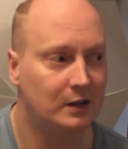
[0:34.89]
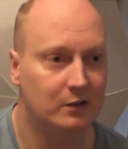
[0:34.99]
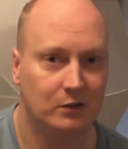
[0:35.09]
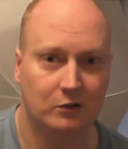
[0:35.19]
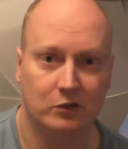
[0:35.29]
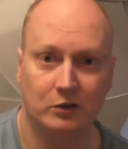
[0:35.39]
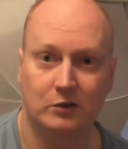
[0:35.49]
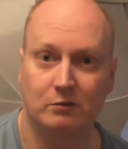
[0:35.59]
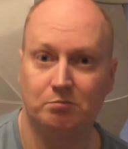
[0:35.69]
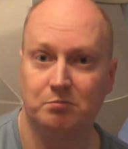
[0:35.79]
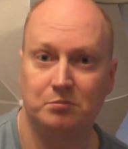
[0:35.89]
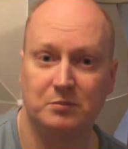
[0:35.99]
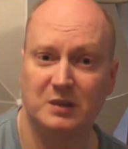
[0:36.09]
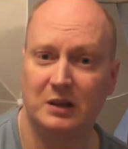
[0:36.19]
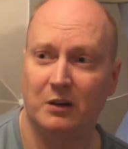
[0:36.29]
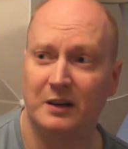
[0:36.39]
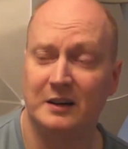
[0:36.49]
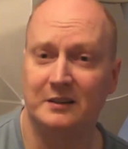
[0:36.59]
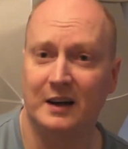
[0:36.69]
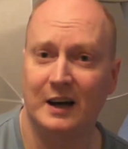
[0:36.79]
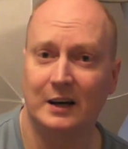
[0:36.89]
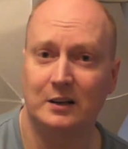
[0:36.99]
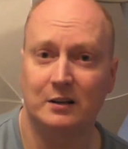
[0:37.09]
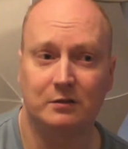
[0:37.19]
such as in the dark